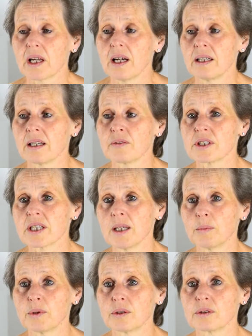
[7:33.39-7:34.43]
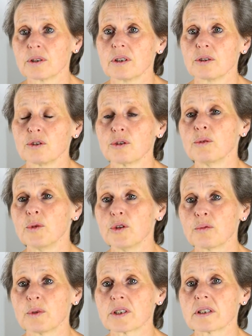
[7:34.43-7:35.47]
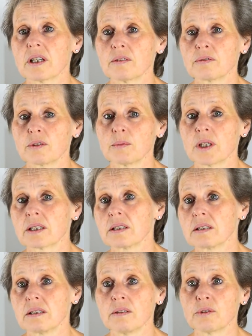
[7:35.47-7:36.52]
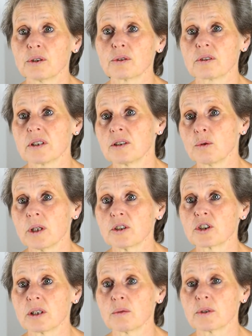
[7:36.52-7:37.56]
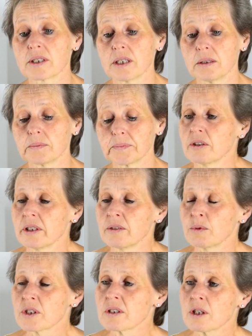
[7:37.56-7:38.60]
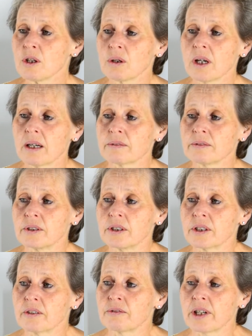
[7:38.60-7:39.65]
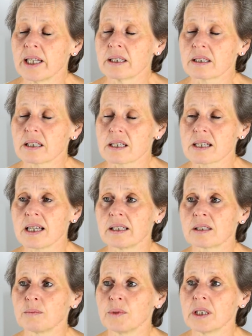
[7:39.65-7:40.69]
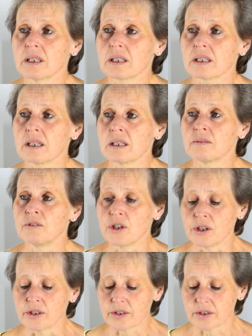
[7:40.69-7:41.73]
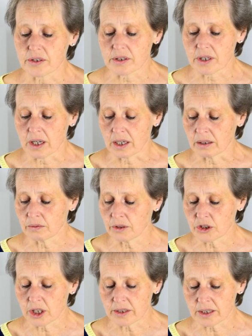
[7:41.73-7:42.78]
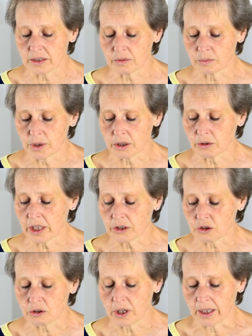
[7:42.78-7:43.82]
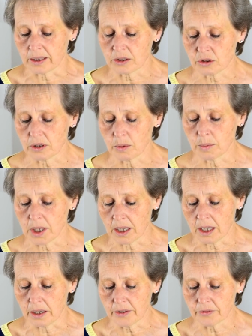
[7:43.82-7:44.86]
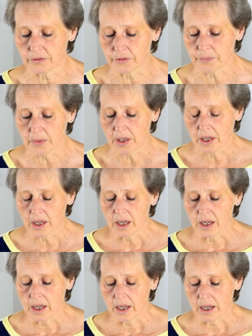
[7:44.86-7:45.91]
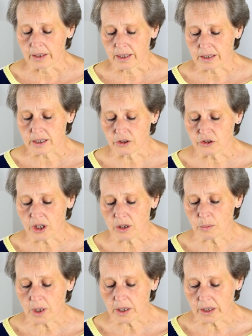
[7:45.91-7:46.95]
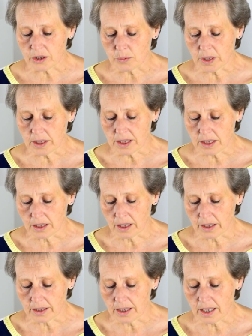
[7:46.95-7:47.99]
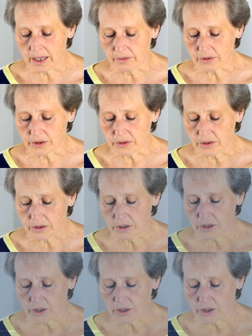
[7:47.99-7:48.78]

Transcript: and I was able to remove myself from that difficult situation I was in. It wasn't long after a friend sent me a verse uh, which has given me great strength throughout my life, and that's in Jeremiah 29 11.